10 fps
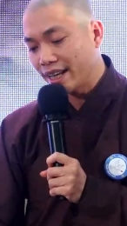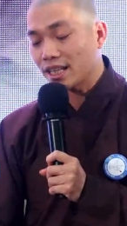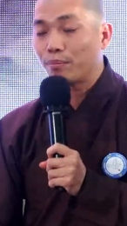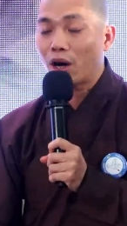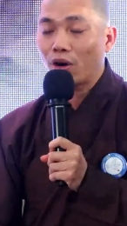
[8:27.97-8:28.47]

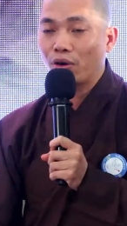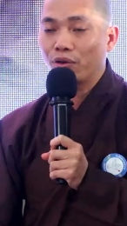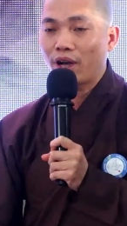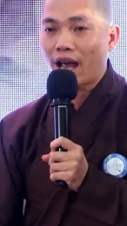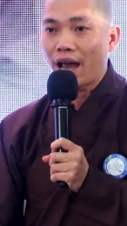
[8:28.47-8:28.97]
As
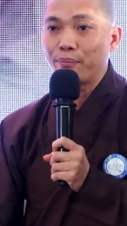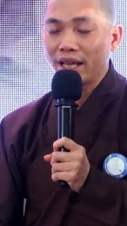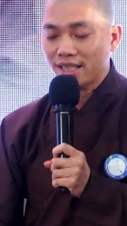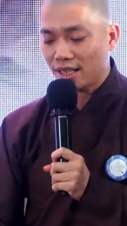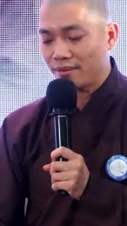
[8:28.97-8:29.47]
above I
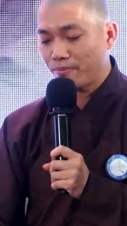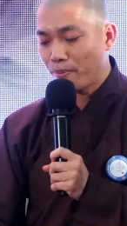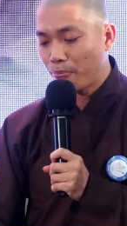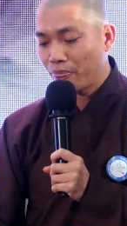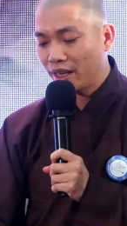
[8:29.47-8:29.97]
mentioned,
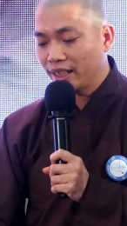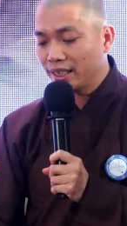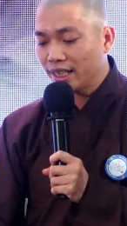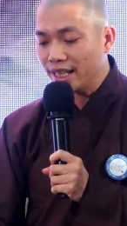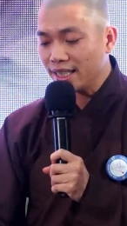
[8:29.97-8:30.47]

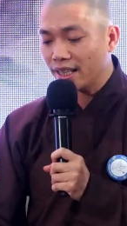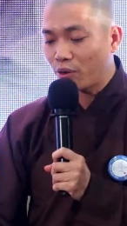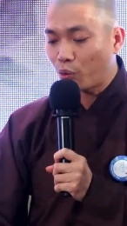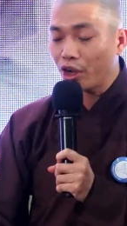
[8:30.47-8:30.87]
is the